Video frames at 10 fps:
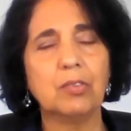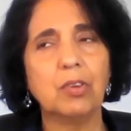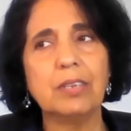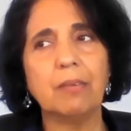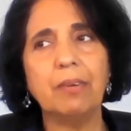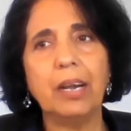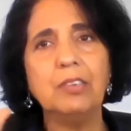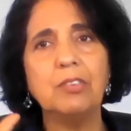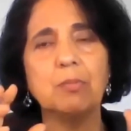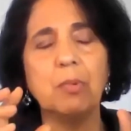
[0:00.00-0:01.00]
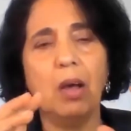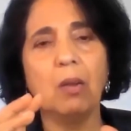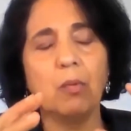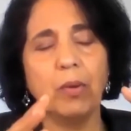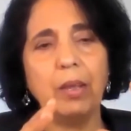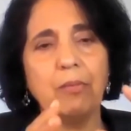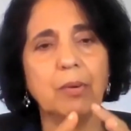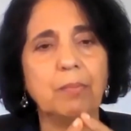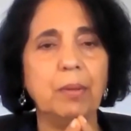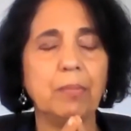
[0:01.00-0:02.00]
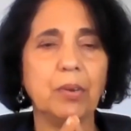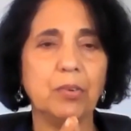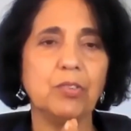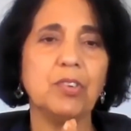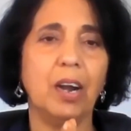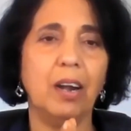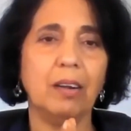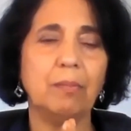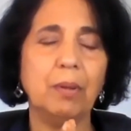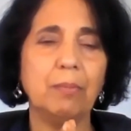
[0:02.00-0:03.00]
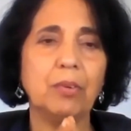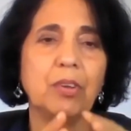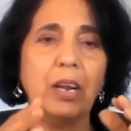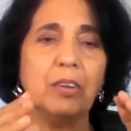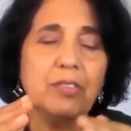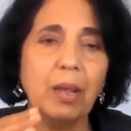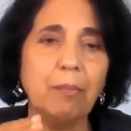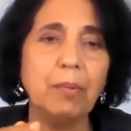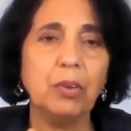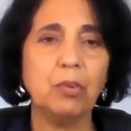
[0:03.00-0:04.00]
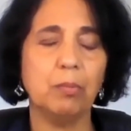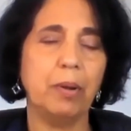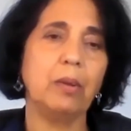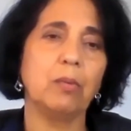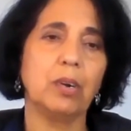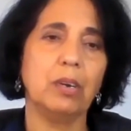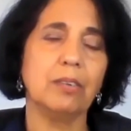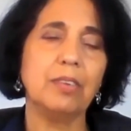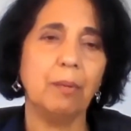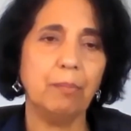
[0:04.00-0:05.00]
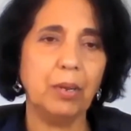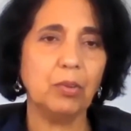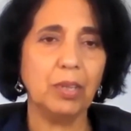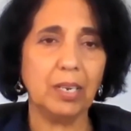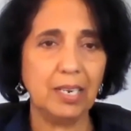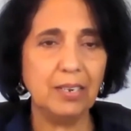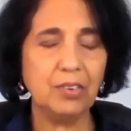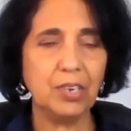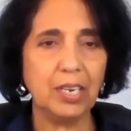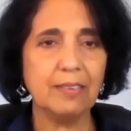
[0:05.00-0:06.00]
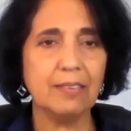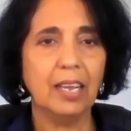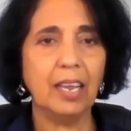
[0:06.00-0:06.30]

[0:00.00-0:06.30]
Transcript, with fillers: So it's a very small way for people to start, people to kind of step into my world, step into the teachings,